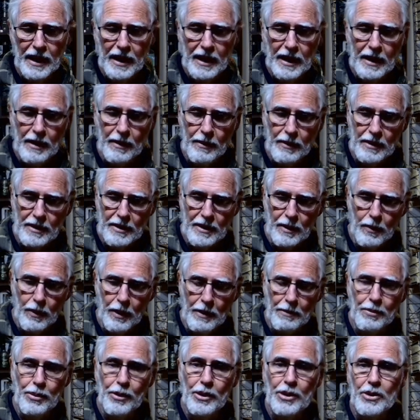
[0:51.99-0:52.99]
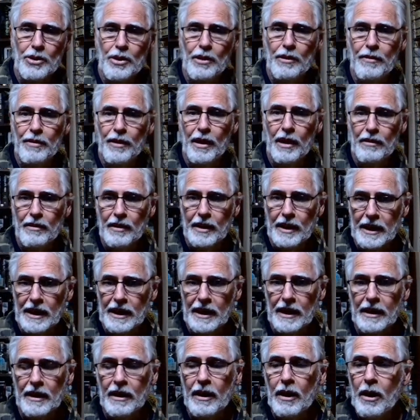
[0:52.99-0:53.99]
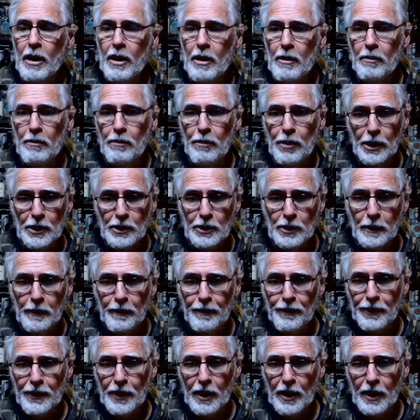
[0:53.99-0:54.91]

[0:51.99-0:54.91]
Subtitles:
It's a 1.25 litre bottle.